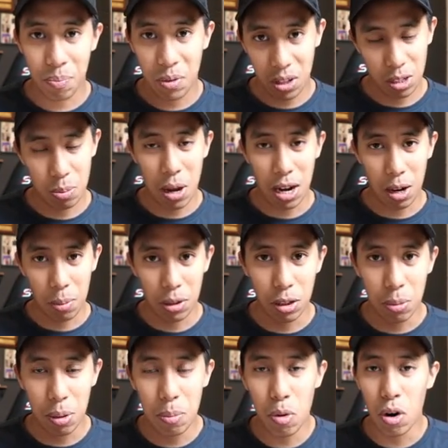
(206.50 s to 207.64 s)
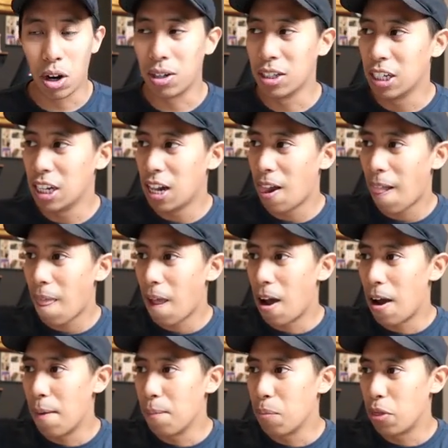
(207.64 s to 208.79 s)
Let's back up a little bit more.
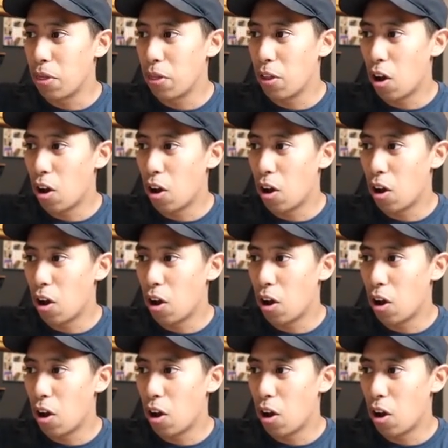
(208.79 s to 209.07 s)
Um,